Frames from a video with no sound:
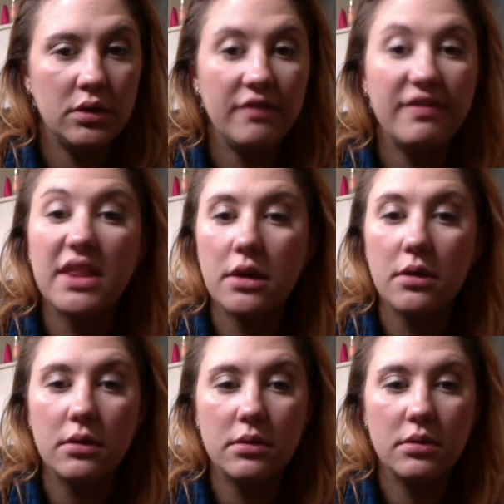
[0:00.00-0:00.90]
with
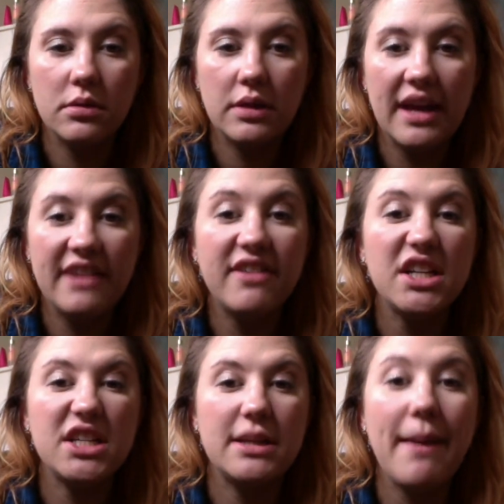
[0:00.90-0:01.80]
you and
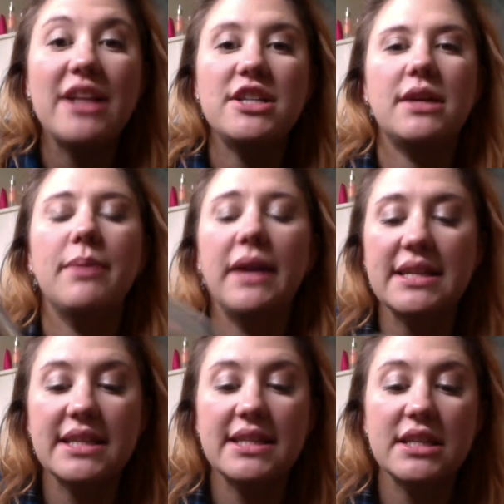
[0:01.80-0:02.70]
watch the magic. Because
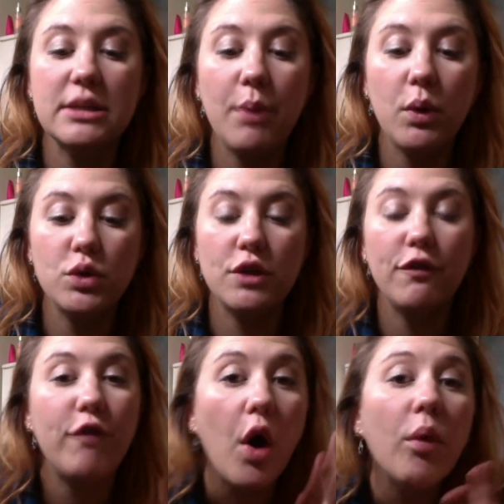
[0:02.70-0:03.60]
this is supposed to
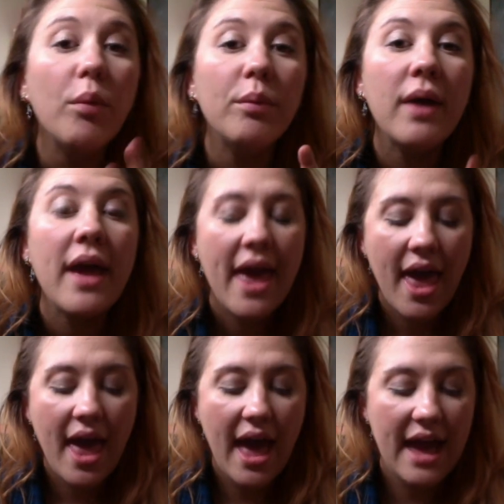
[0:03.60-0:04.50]
foam,
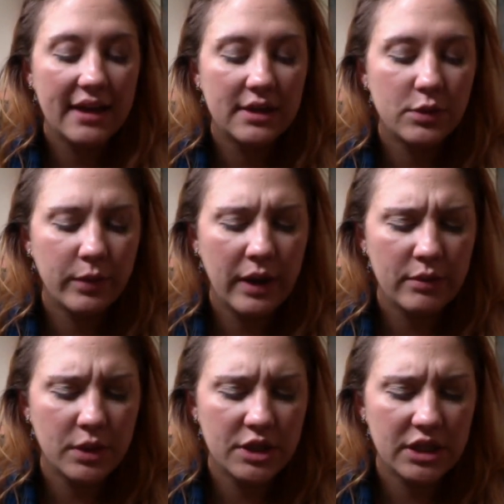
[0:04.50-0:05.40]
and when I
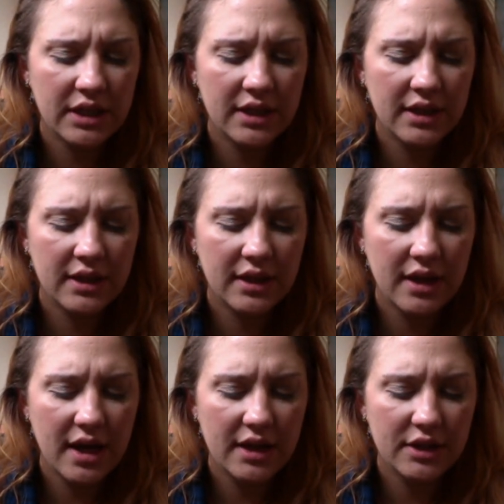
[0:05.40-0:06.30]
was watching
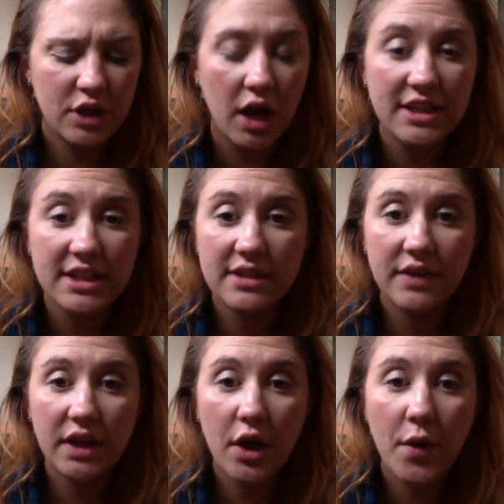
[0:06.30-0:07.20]
Tati's
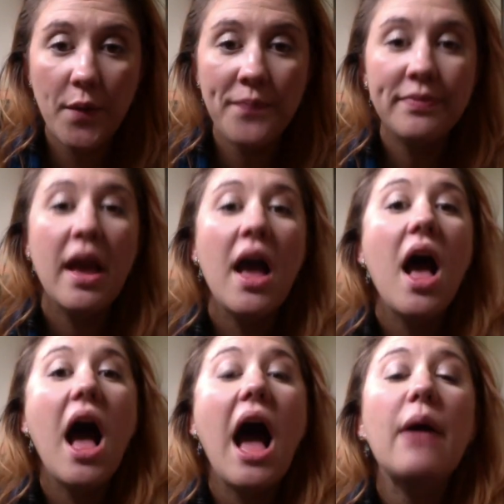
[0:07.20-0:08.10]
video,
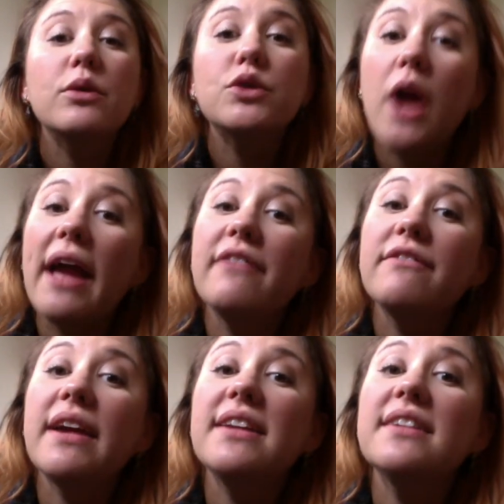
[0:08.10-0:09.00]
I will try and
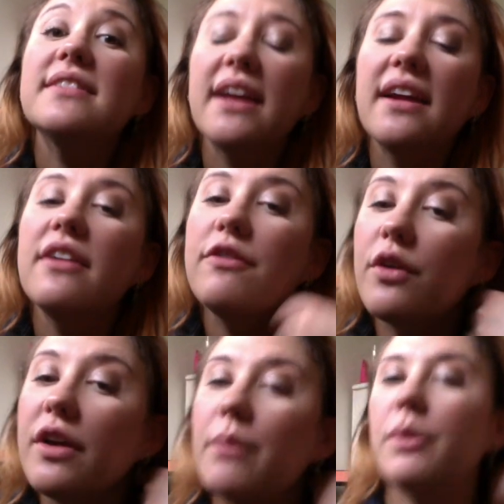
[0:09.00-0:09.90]
find a link
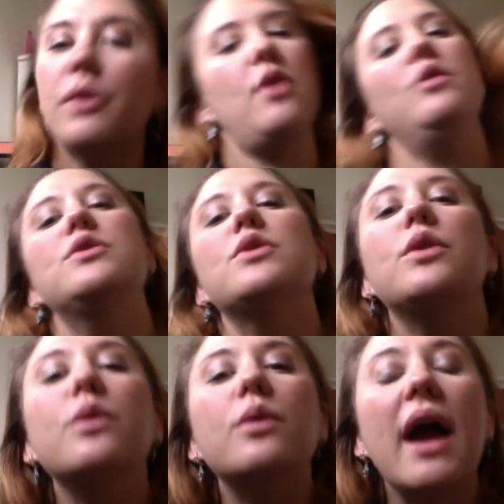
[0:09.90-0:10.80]
for it below so
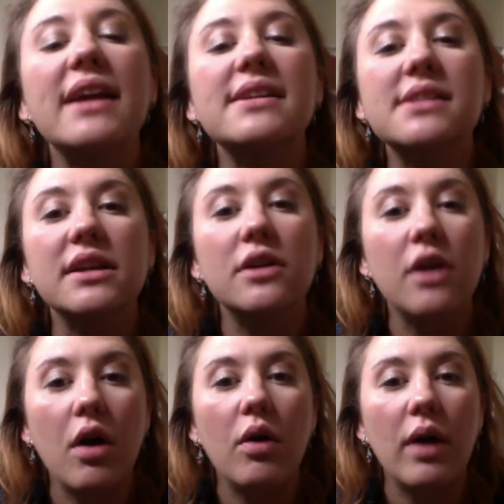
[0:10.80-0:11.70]
you guys can
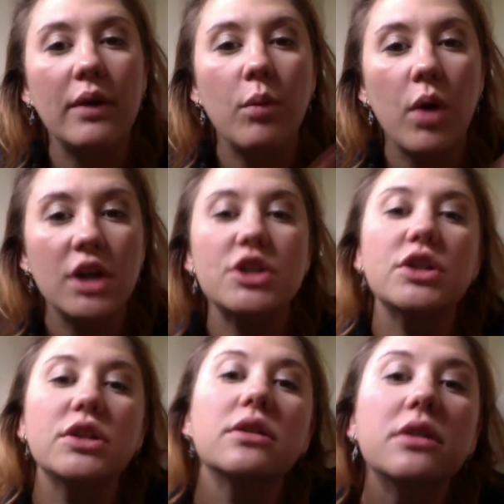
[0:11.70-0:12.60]
go and
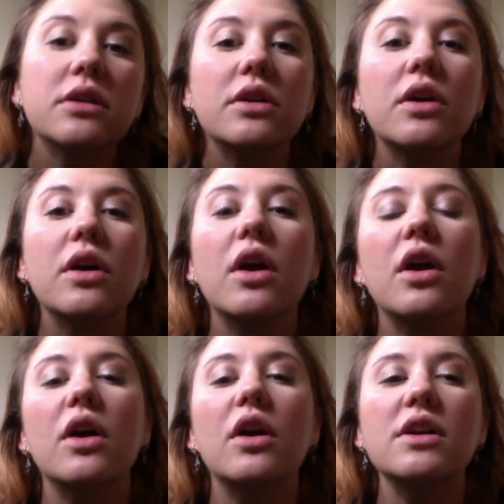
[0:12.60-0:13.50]
watch
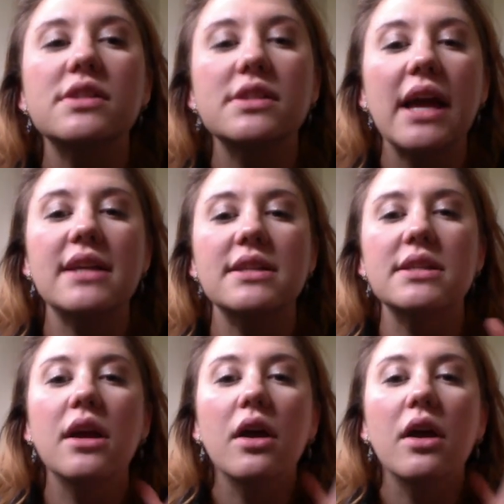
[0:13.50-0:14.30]
hers as